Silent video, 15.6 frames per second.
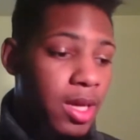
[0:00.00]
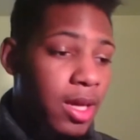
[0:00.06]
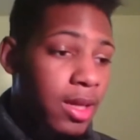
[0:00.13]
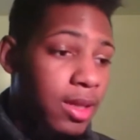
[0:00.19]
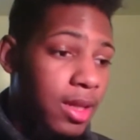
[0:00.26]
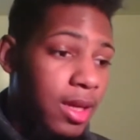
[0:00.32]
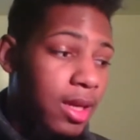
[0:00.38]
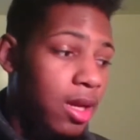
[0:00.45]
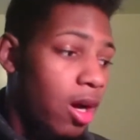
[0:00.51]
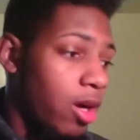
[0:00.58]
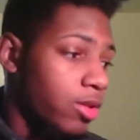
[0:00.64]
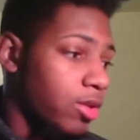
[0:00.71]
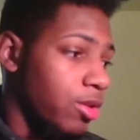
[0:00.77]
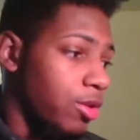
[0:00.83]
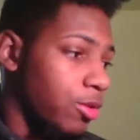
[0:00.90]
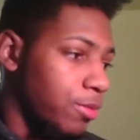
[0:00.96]
Then
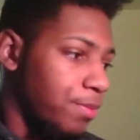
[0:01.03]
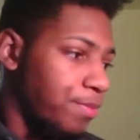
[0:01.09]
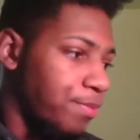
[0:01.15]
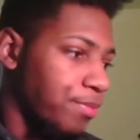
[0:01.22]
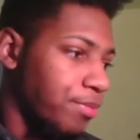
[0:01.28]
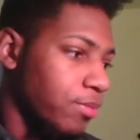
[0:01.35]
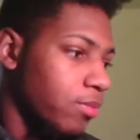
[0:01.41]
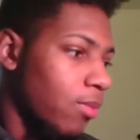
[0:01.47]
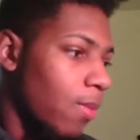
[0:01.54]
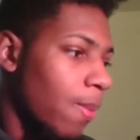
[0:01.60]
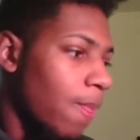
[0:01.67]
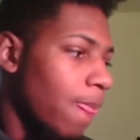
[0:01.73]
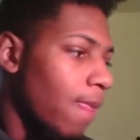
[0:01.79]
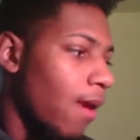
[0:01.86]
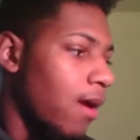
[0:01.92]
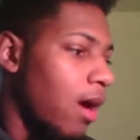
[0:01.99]
also,
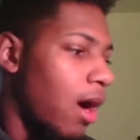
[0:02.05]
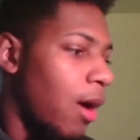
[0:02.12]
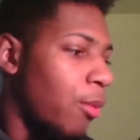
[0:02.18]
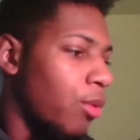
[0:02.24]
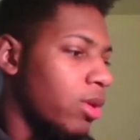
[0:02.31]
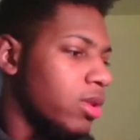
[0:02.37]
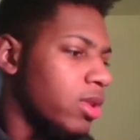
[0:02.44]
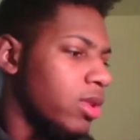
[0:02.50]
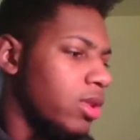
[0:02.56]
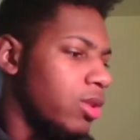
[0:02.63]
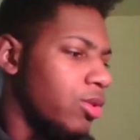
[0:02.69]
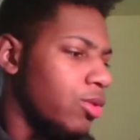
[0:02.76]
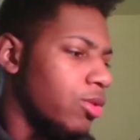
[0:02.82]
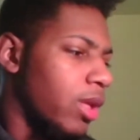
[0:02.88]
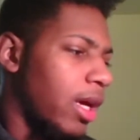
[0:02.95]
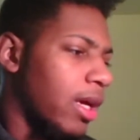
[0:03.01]
I want to
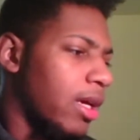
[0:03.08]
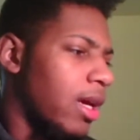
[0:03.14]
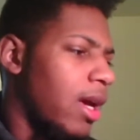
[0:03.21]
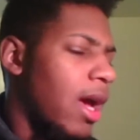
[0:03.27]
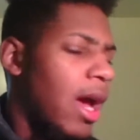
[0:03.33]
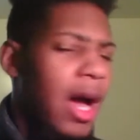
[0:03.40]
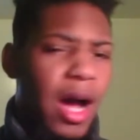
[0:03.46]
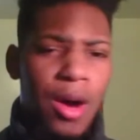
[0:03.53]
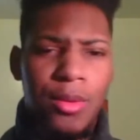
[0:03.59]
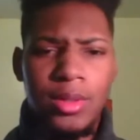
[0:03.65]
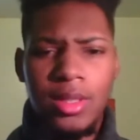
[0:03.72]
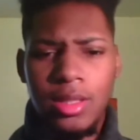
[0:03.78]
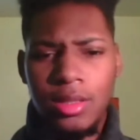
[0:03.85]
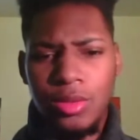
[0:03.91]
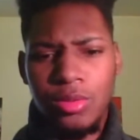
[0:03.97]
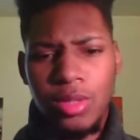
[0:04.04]
do like I wanted
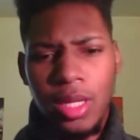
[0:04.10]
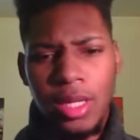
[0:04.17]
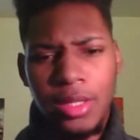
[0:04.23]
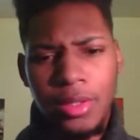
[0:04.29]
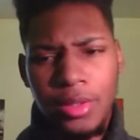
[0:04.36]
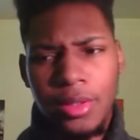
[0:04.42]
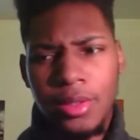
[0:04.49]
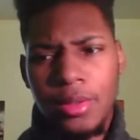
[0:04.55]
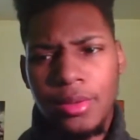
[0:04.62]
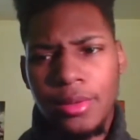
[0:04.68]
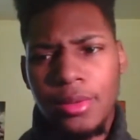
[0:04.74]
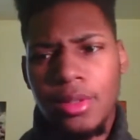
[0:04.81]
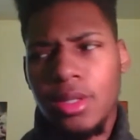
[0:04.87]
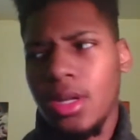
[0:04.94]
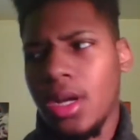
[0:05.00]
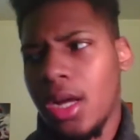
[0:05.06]
to do like you know
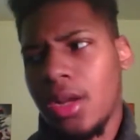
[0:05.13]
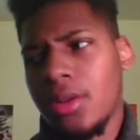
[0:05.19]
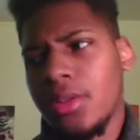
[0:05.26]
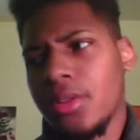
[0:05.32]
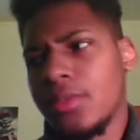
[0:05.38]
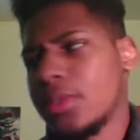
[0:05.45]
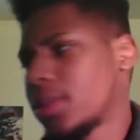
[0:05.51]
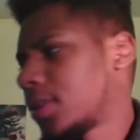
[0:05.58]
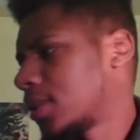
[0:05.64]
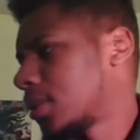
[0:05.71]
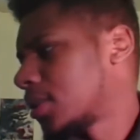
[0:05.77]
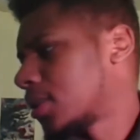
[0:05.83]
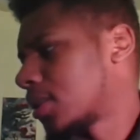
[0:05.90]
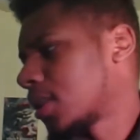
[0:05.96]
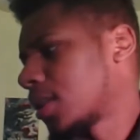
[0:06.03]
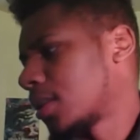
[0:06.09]
I don't know if this is
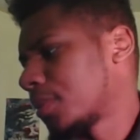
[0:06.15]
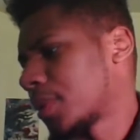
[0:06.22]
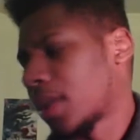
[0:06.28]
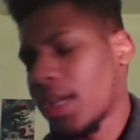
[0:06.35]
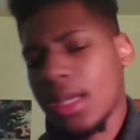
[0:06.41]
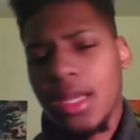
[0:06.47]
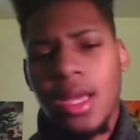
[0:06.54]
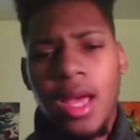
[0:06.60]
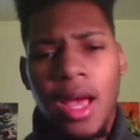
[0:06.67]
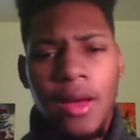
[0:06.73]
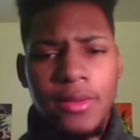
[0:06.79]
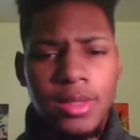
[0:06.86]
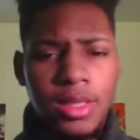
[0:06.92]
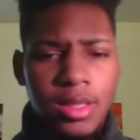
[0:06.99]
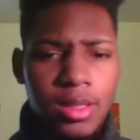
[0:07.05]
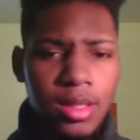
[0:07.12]
a thing, but like I've
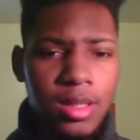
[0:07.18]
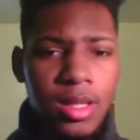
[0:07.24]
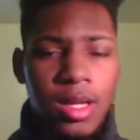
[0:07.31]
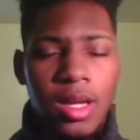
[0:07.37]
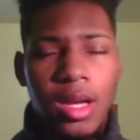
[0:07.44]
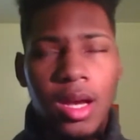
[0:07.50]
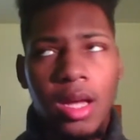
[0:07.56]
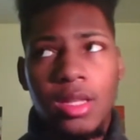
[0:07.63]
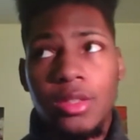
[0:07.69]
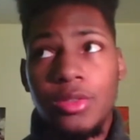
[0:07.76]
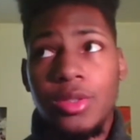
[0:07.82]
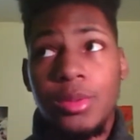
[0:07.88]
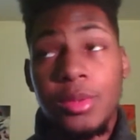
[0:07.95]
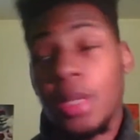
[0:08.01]
seen other YouTubers.